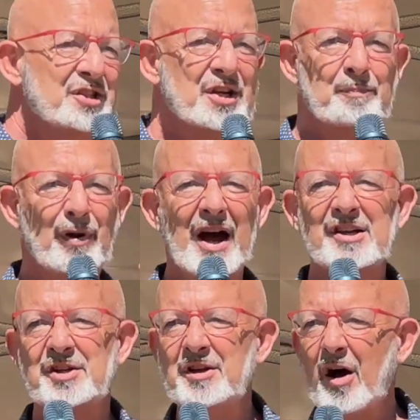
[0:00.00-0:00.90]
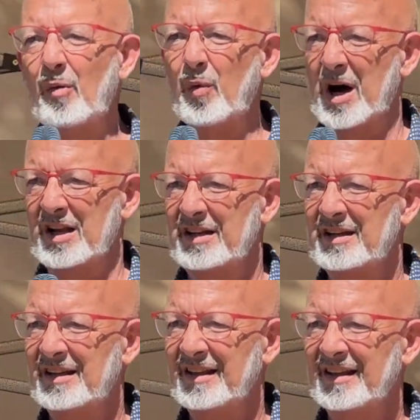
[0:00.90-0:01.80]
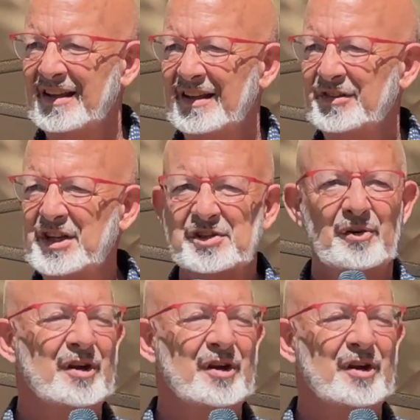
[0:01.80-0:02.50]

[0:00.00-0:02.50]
surprise no one. These are